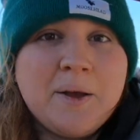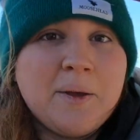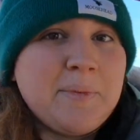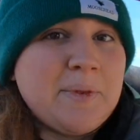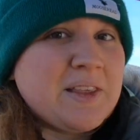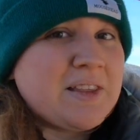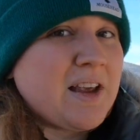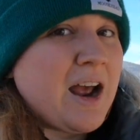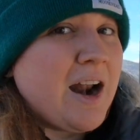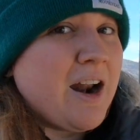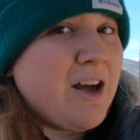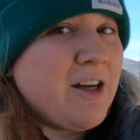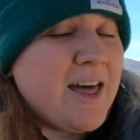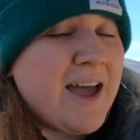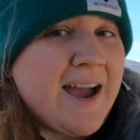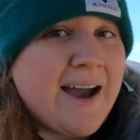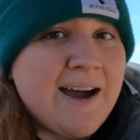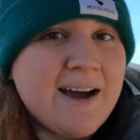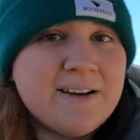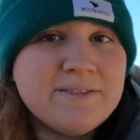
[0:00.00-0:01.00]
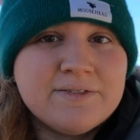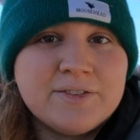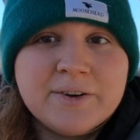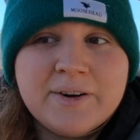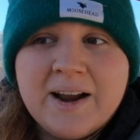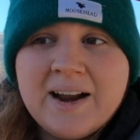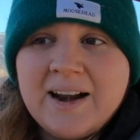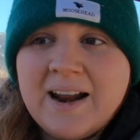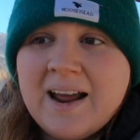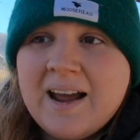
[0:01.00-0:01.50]
That's kind of all I have for
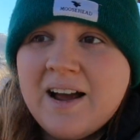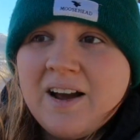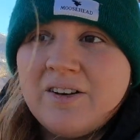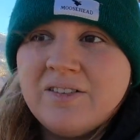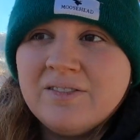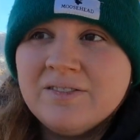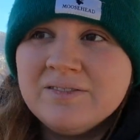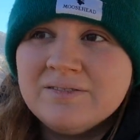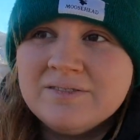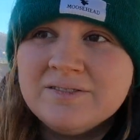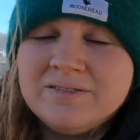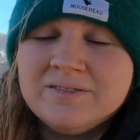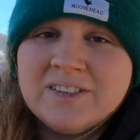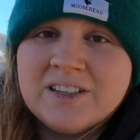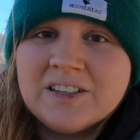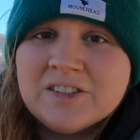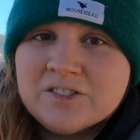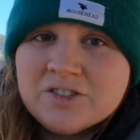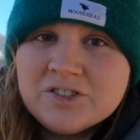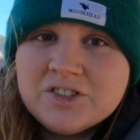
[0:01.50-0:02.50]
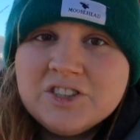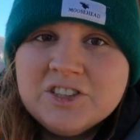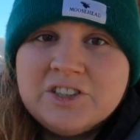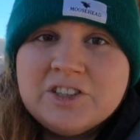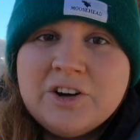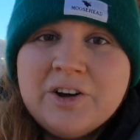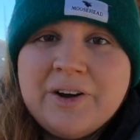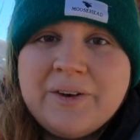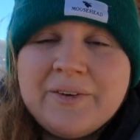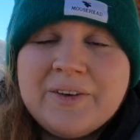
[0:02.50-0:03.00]
right now. Things are still
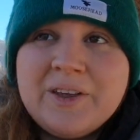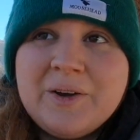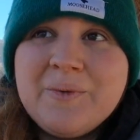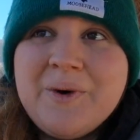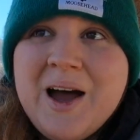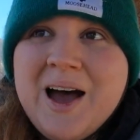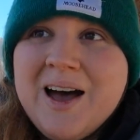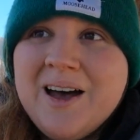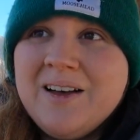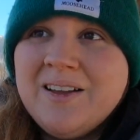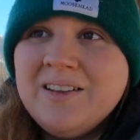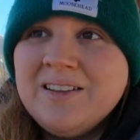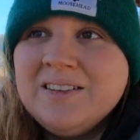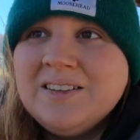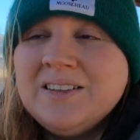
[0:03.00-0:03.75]
going really well.